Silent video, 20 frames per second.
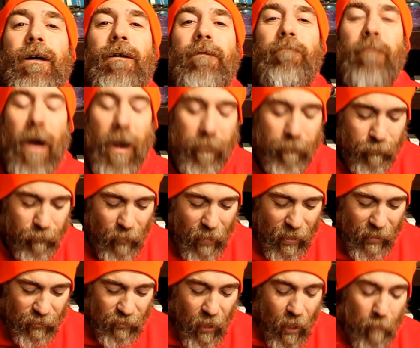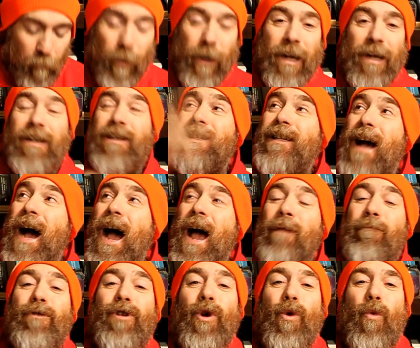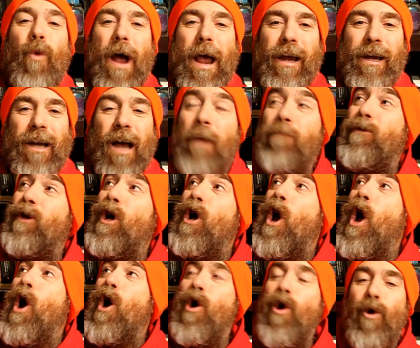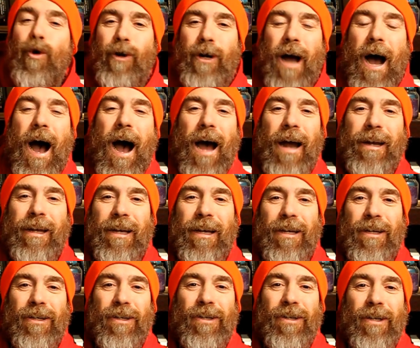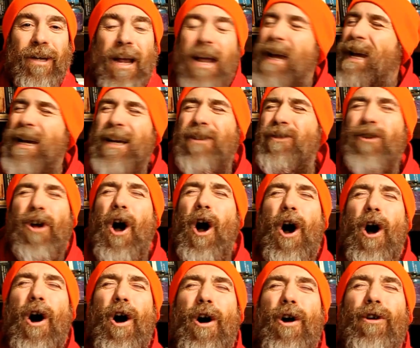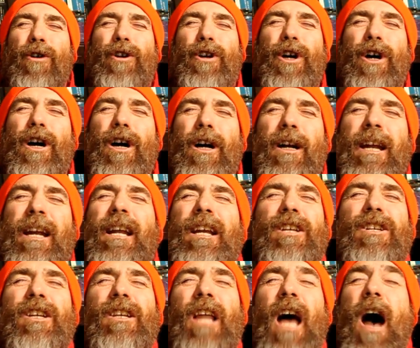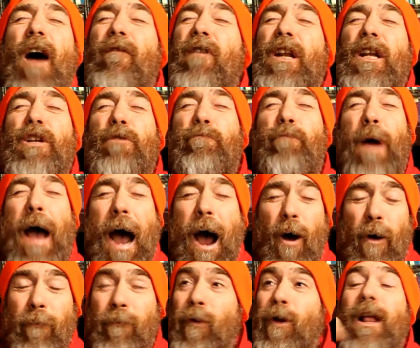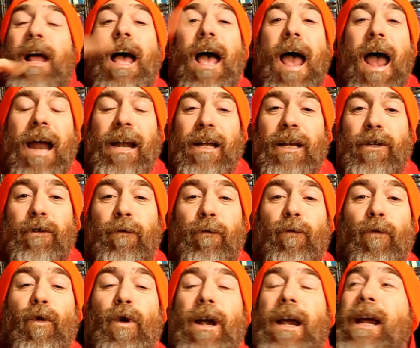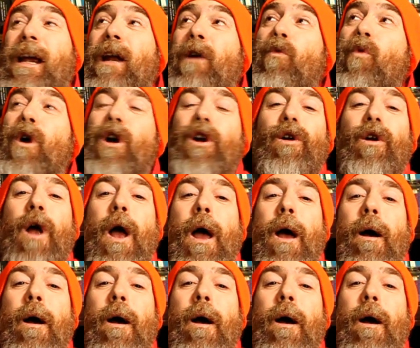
my friends, but it is time to wake up to who God is. He's all good and He's love and He's powerful and He's free and we're